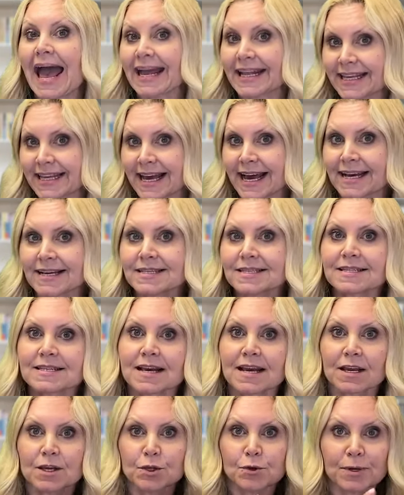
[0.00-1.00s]
And yes,
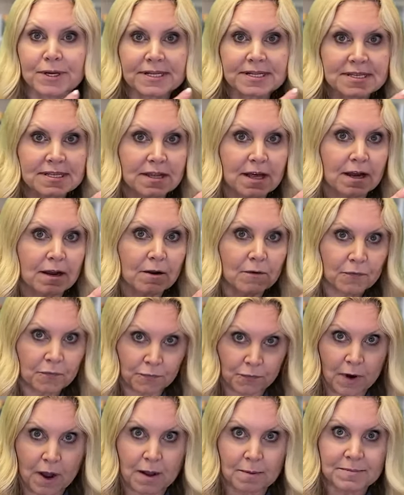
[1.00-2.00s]
you can slug
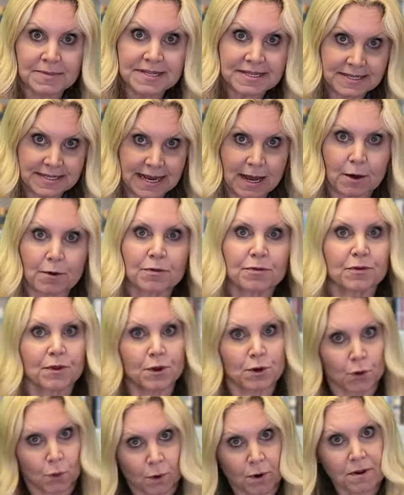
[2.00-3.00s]
from south to
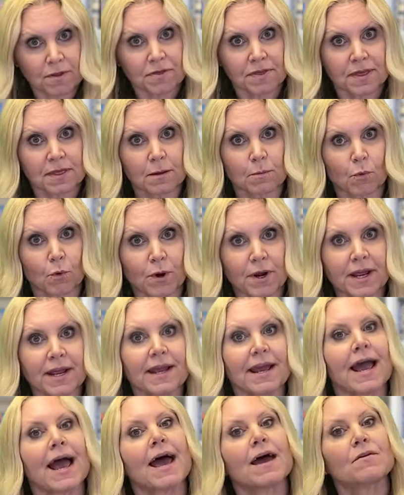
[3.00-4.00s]
north in the
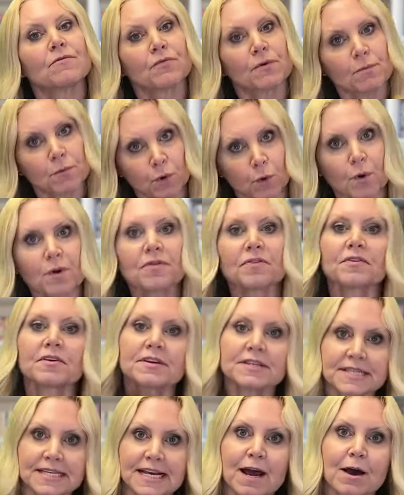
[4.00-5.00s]
morning and from north to
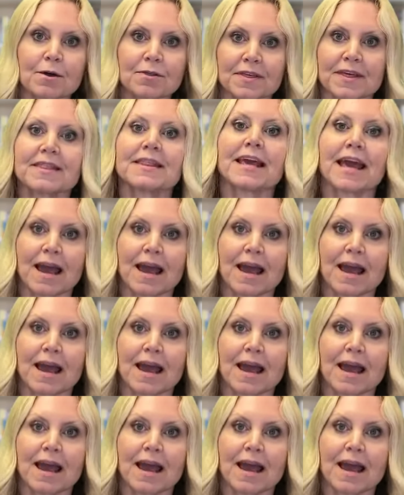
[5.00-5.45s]
south in the